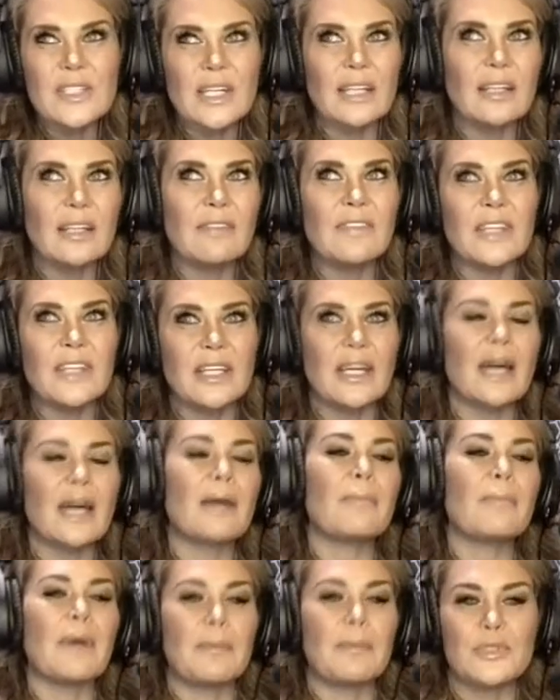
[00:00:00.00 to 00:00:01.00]
I love the
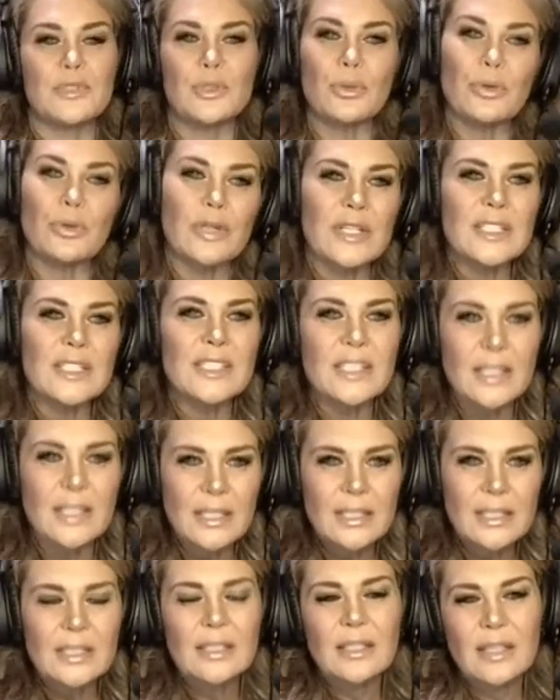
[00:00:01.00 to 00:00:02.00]
come up stories
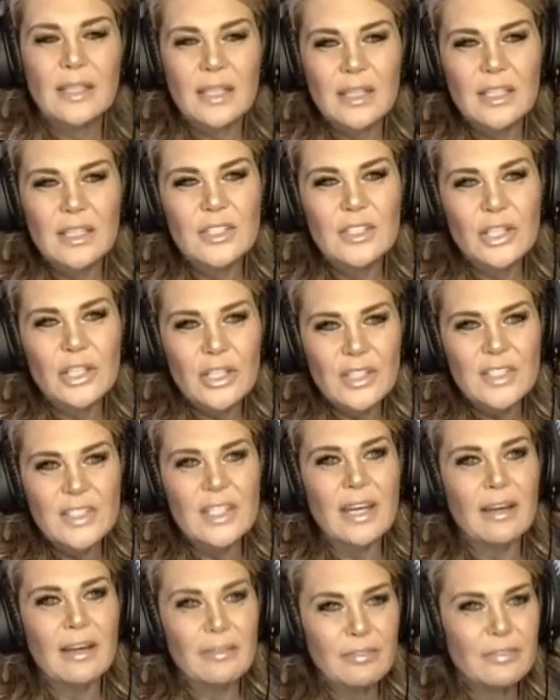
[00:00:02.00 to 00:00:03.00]
that these artists
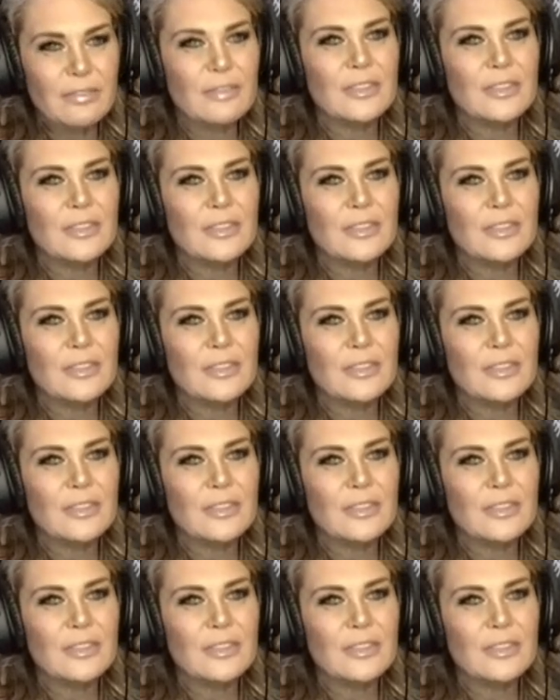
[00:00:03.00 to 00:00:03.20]
have.